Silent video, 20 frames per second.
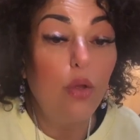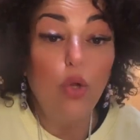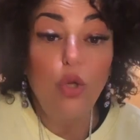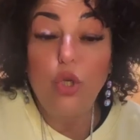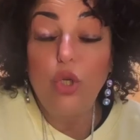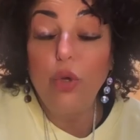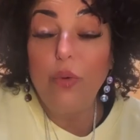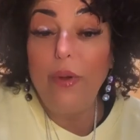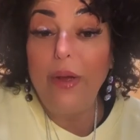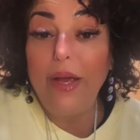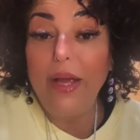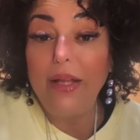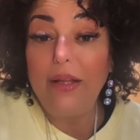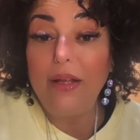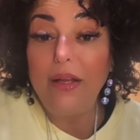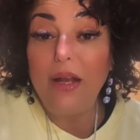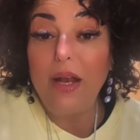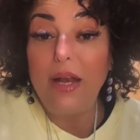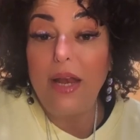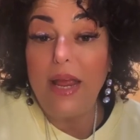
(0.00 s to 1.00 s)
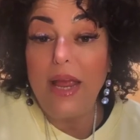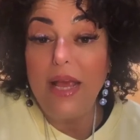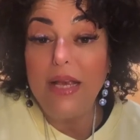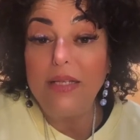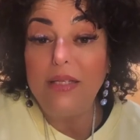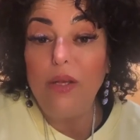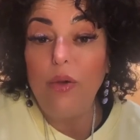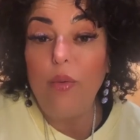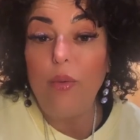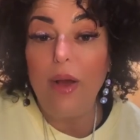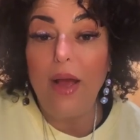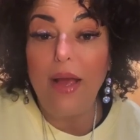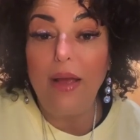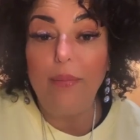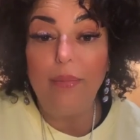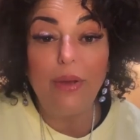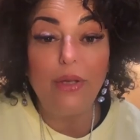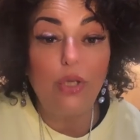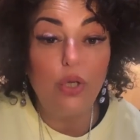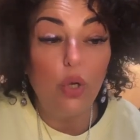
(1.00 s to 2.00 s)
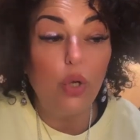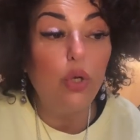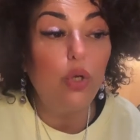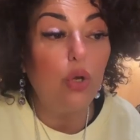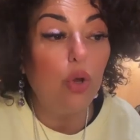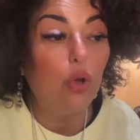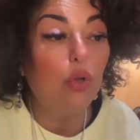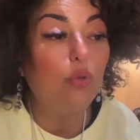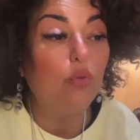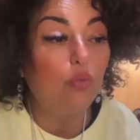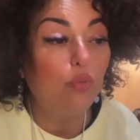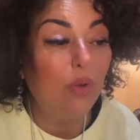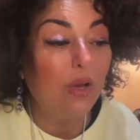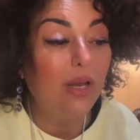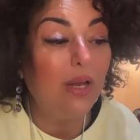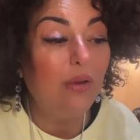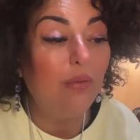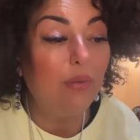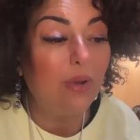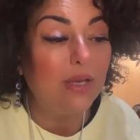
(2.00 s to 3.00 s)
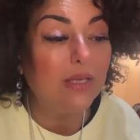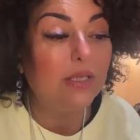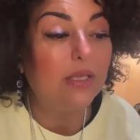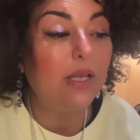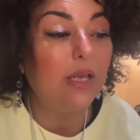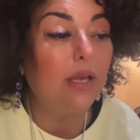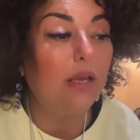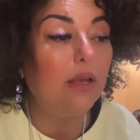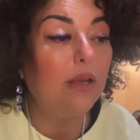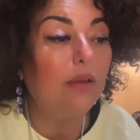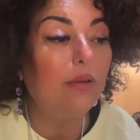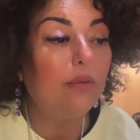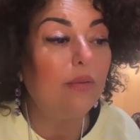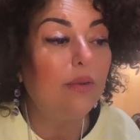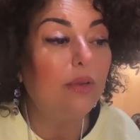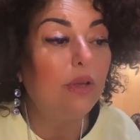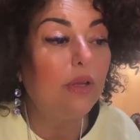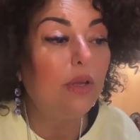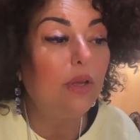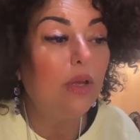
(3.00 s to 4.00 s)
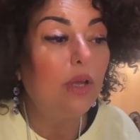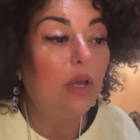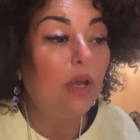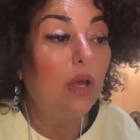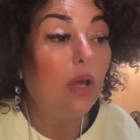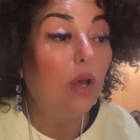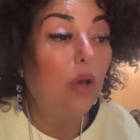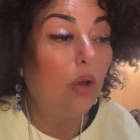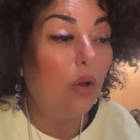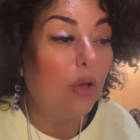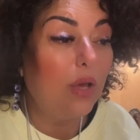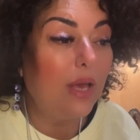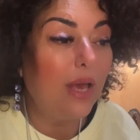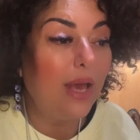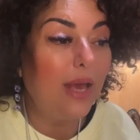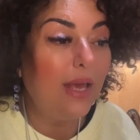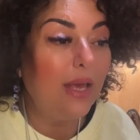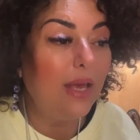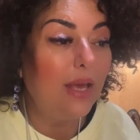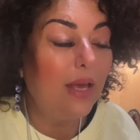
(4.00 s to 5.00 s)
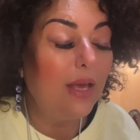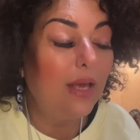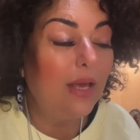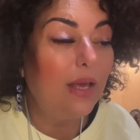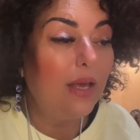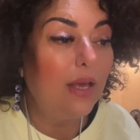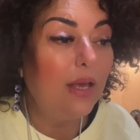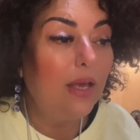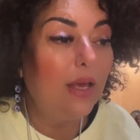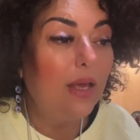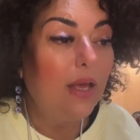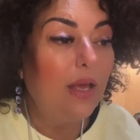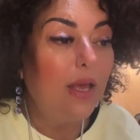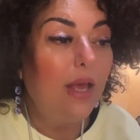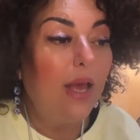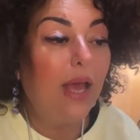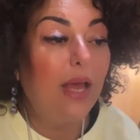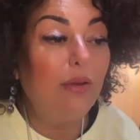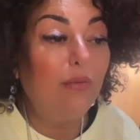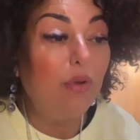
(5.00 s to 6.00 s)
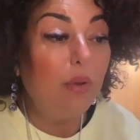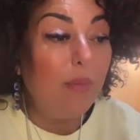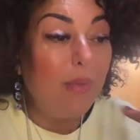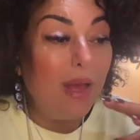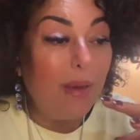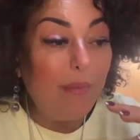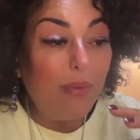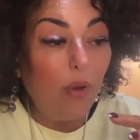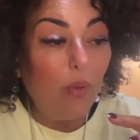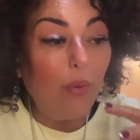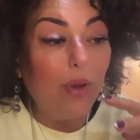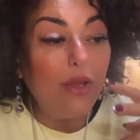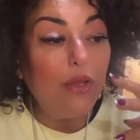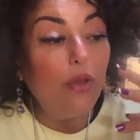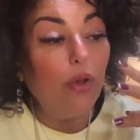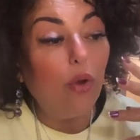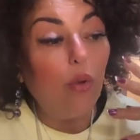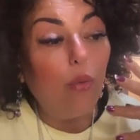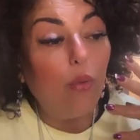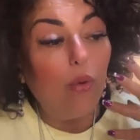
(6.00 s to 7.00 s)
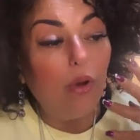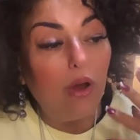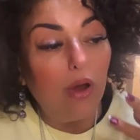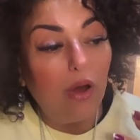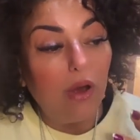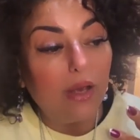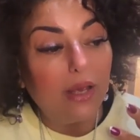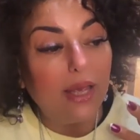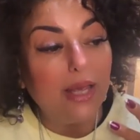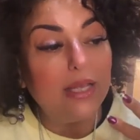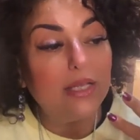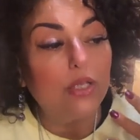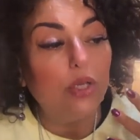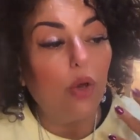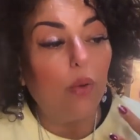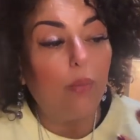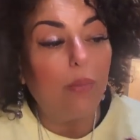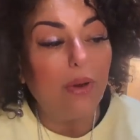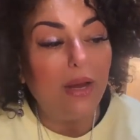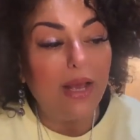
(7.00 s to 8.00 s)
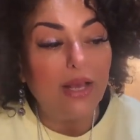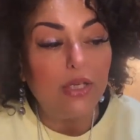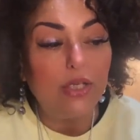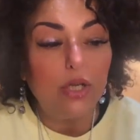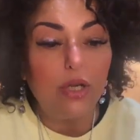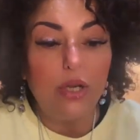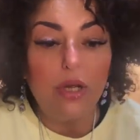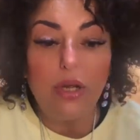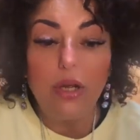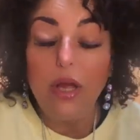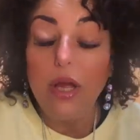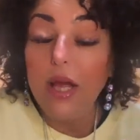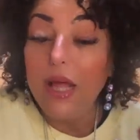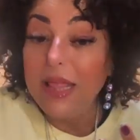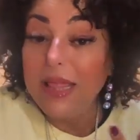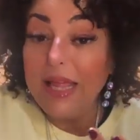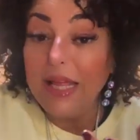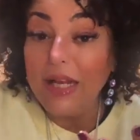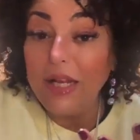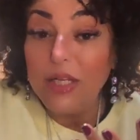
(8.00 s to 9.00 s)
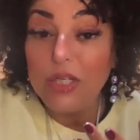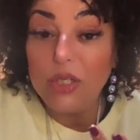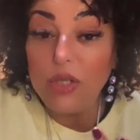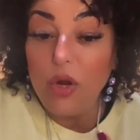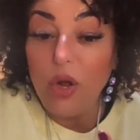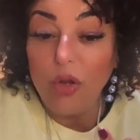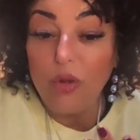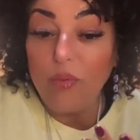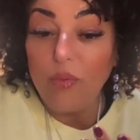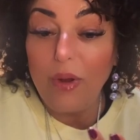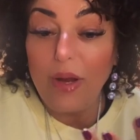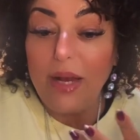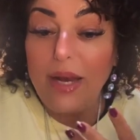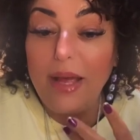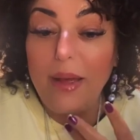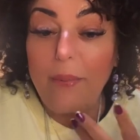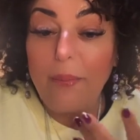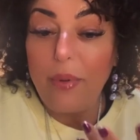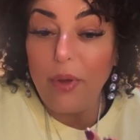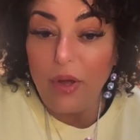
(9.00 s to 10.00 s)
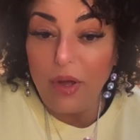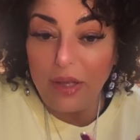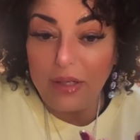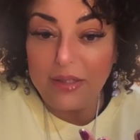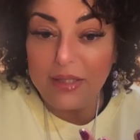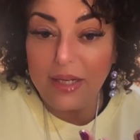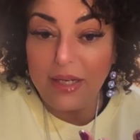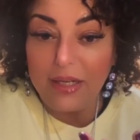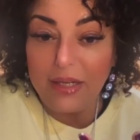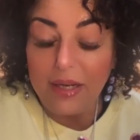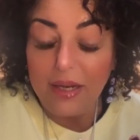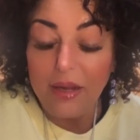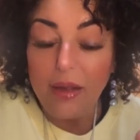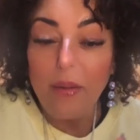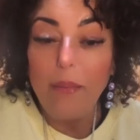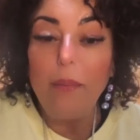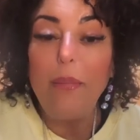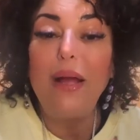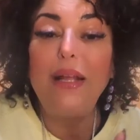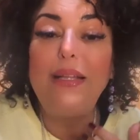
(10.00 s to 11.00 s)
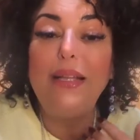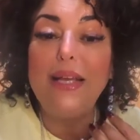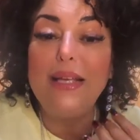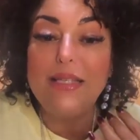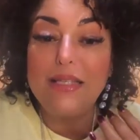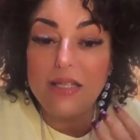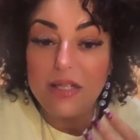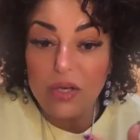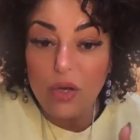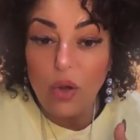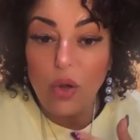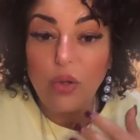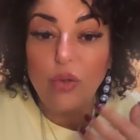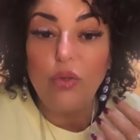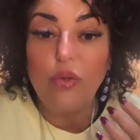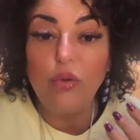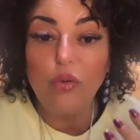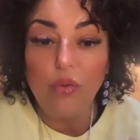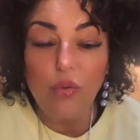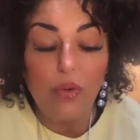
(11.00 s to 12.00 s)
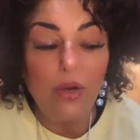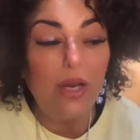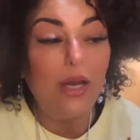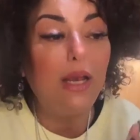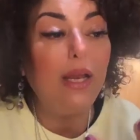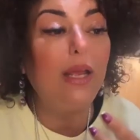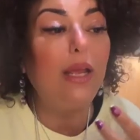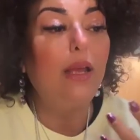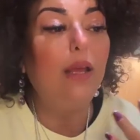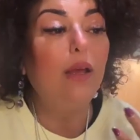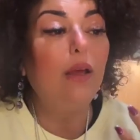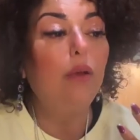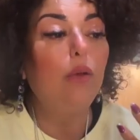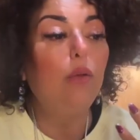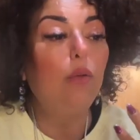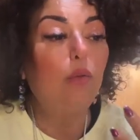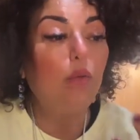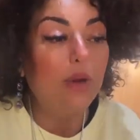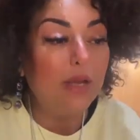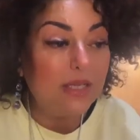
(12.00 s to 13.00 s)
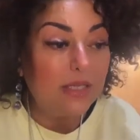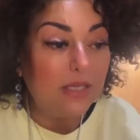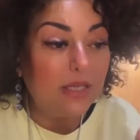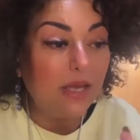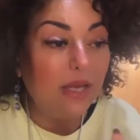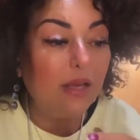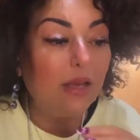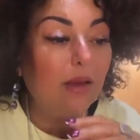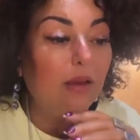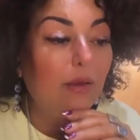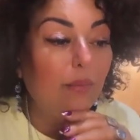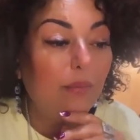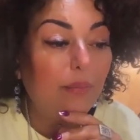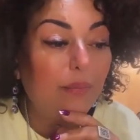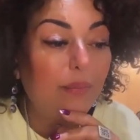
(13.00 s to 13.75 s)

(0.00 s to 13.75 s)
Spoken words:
You're doing it in an easy way, but you're not really resting. Okay? And remember, when your work is your pleasure, then it's not really a burden, but it's not really resting.